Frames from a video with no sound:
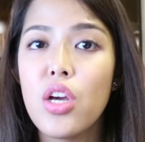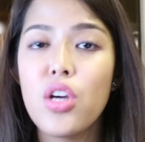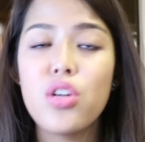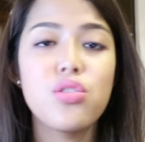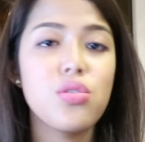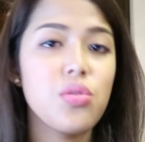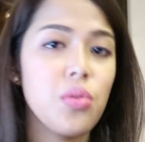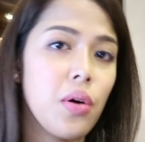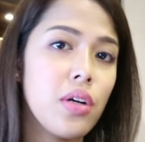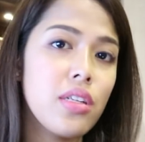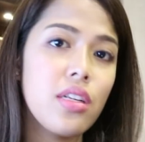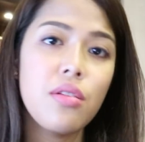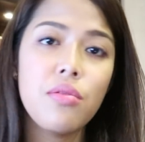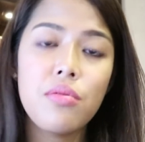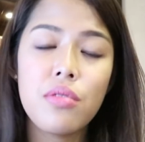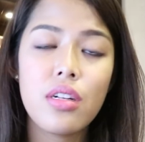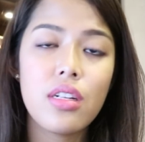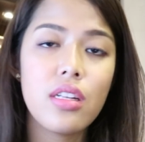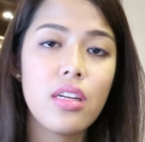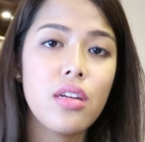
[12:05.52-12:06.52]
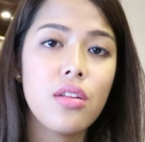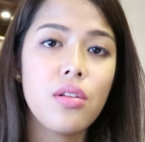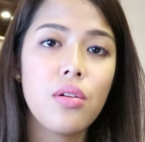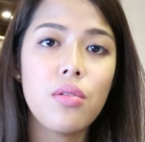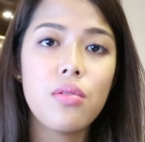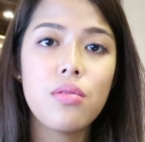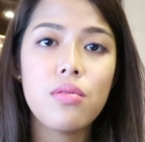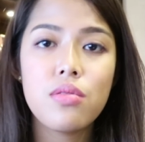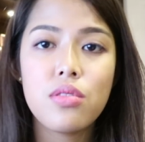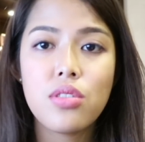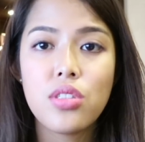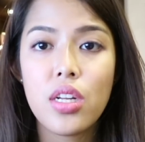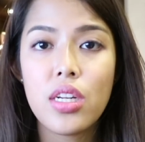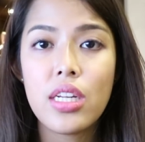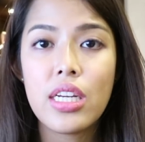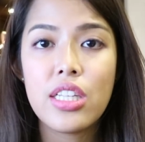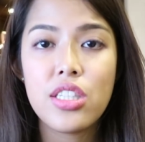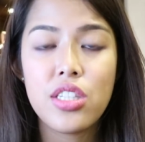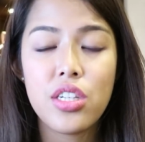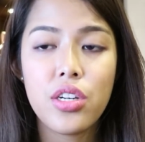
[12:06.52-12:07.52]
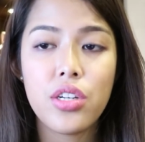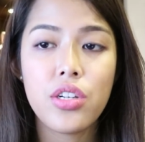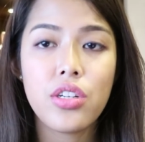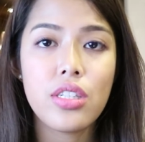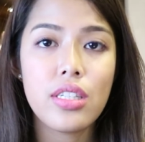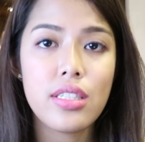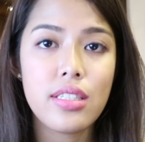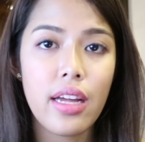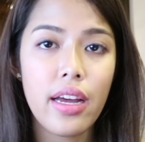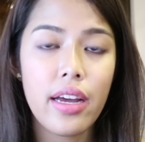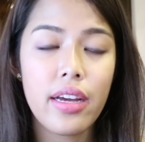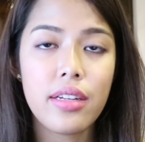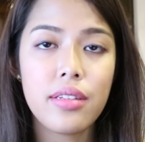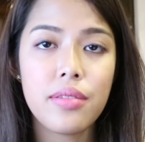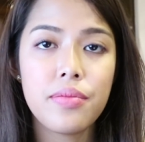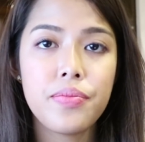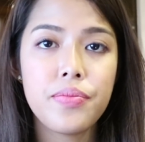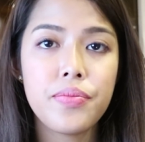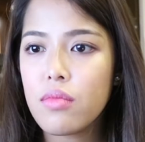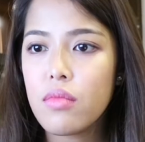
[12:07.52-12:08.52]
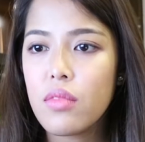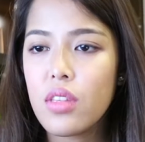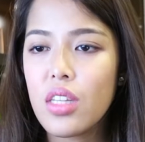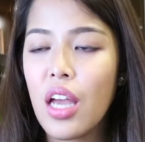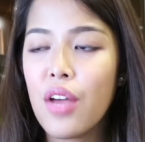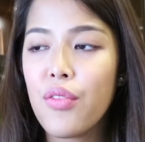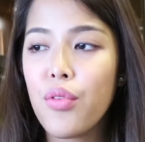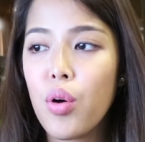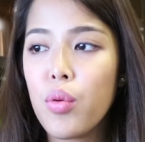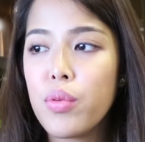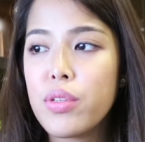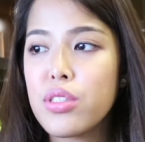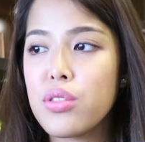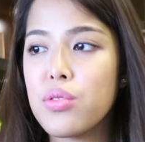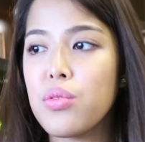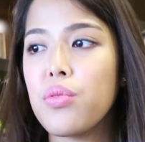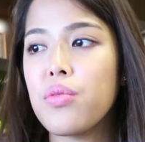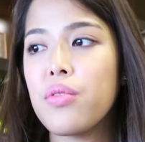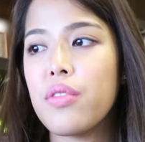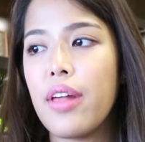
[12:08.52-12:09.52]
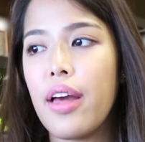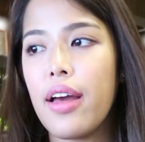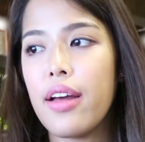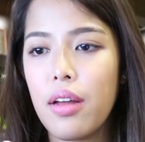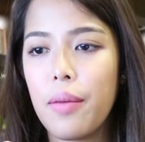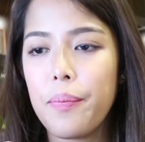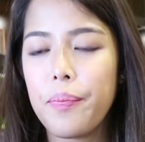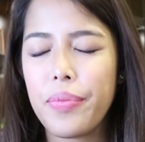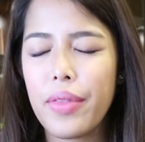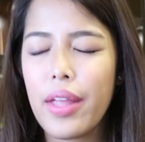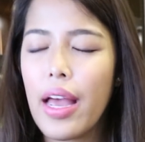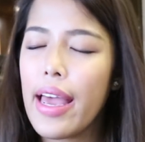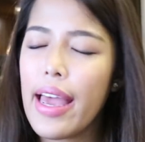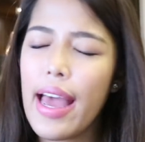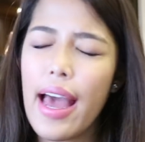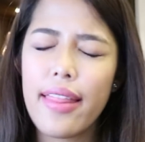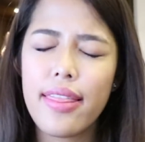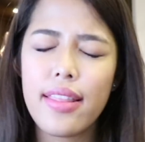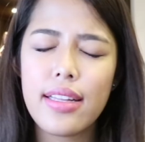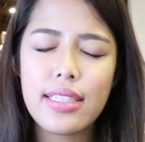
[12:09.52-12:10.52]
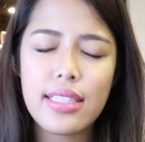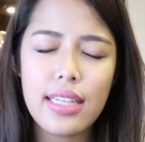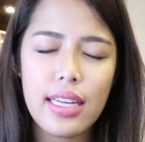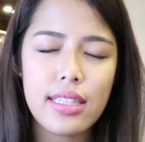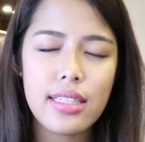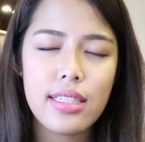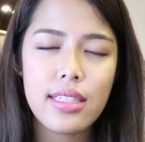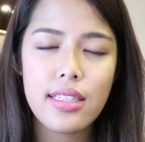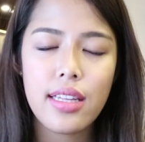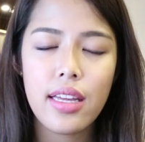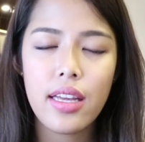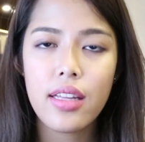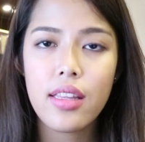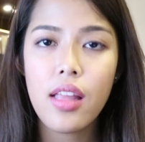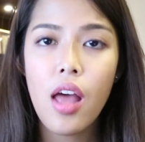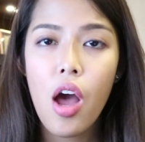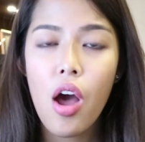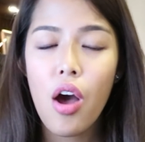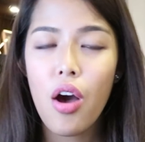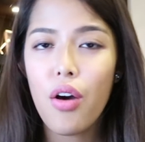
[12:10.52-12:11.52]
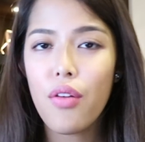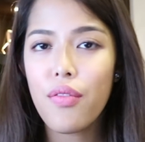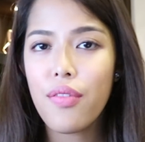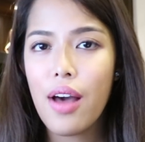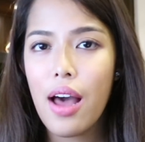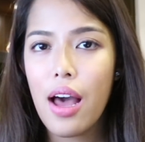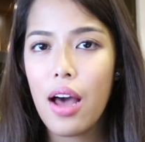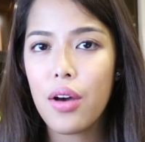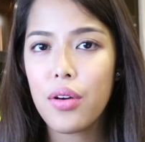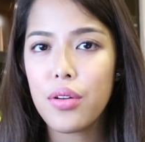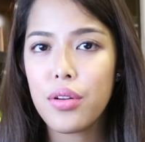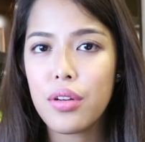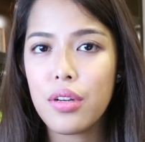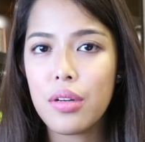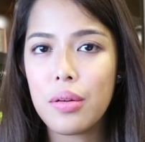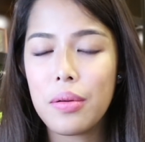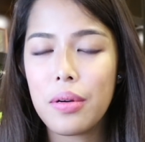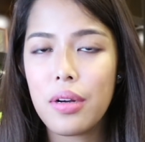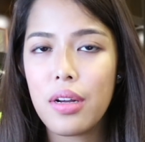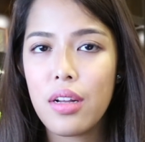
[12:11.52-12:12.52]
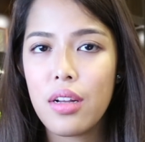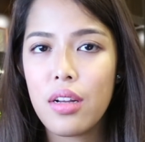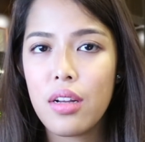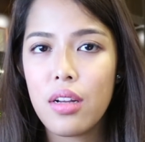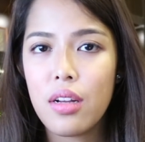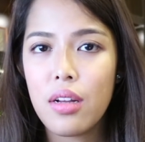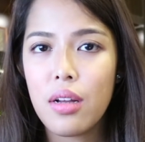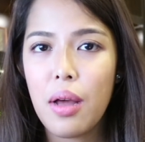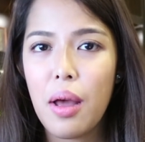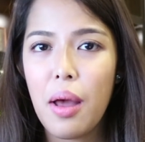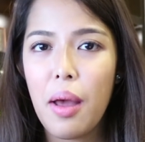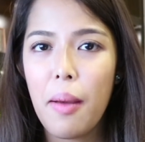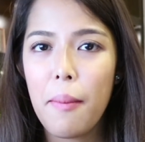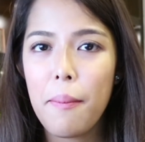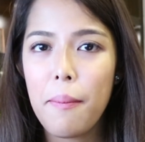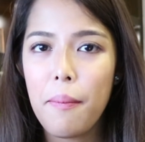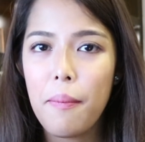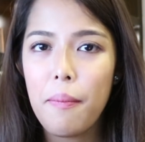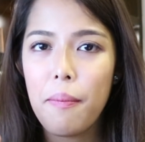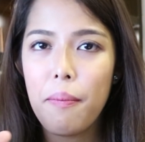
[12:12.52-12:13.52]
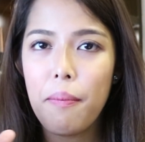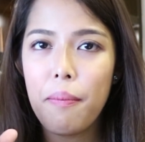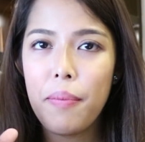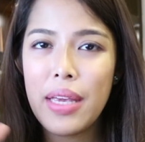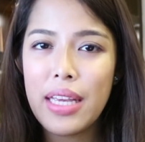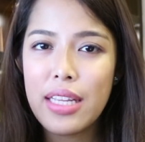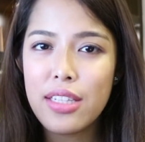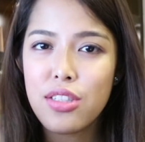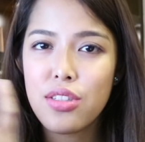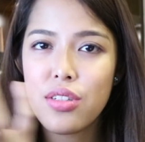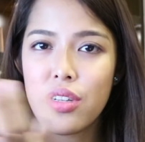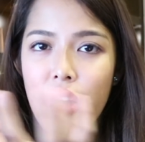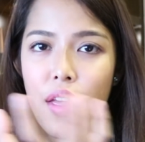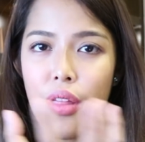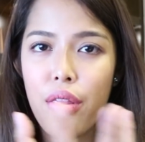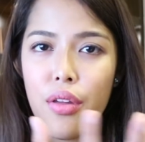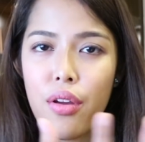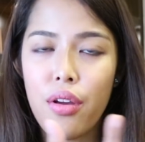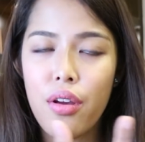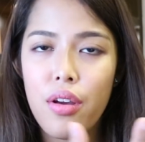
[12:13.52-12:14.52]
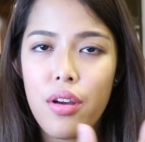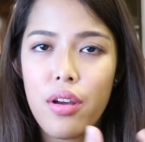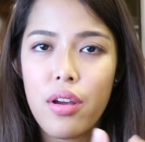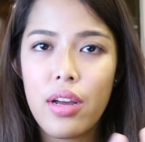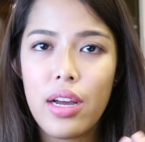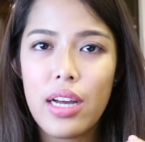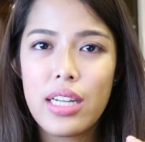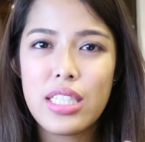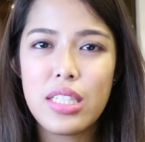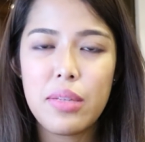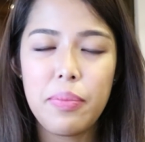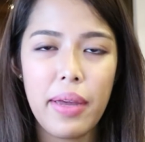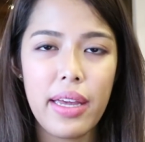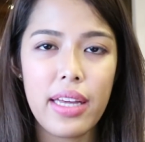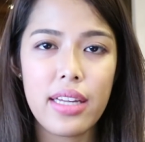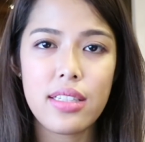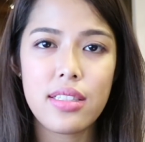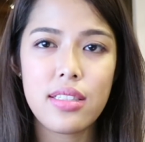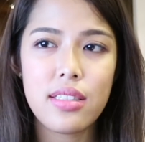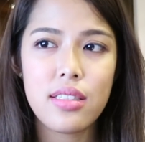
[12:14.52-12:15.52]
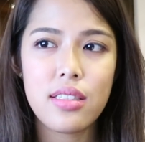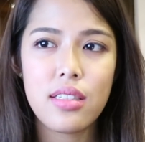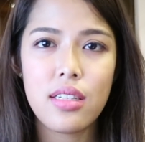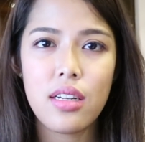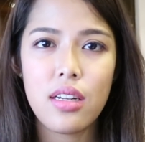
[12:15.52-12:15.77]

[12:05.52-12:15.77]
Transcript: So I didn't really, study interior design. I've always known that I had this instinct of how to piece together a space.